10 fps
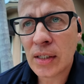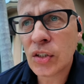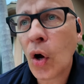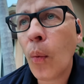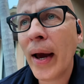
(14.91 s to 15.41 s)

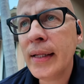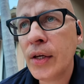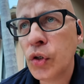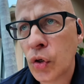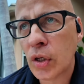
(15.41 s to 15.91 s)
There's no way
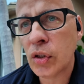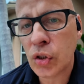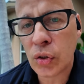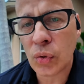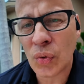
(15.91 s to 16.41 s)
that you can
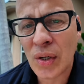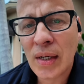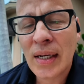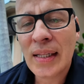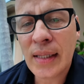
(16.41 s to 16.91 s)
do
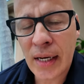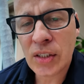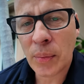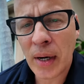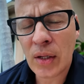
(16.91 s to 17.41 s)

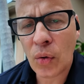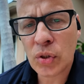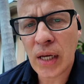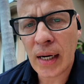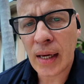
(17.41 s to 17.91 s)
nationwide
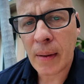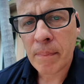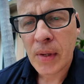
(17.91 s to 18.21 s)
wholesaling